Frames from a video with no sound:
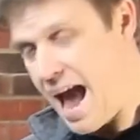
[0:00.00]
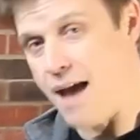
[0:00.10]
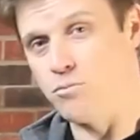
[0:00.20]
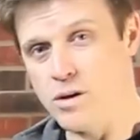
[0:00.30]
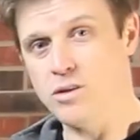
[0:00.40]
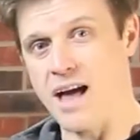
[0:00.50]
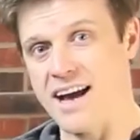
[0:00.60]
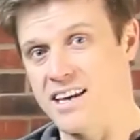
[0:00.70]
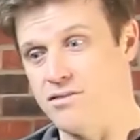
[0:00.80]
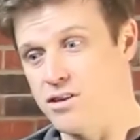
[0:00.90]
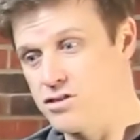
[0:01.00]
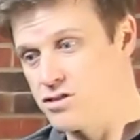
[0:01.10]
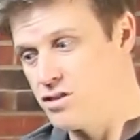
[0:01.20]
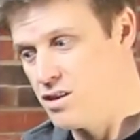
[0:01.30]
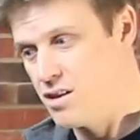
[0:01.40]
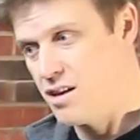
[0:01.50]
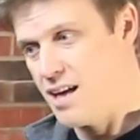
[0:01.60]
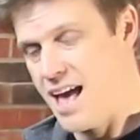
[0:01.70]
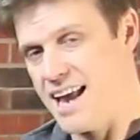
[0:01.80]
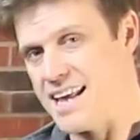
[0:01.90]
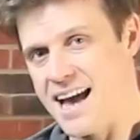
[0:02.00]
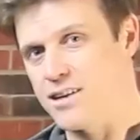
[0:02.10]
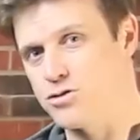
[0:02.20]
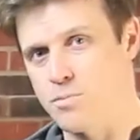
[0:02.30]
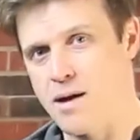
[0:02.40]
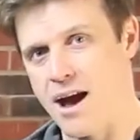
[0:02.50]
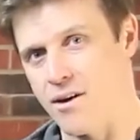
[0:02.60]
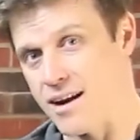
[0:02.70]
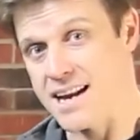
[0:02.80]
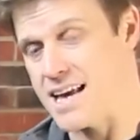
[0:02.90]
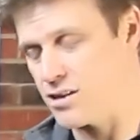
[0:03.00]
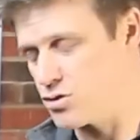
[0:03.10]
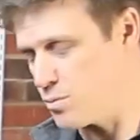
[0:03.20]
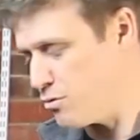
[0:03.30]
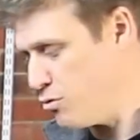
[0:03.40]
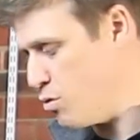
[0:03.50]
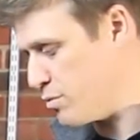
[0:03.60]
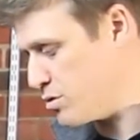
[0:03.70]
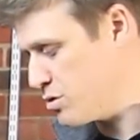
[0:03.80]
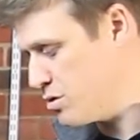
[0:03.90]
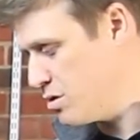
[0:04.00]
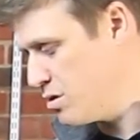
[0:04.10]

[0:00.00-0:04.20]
And will that give us any extra power and any extra performance?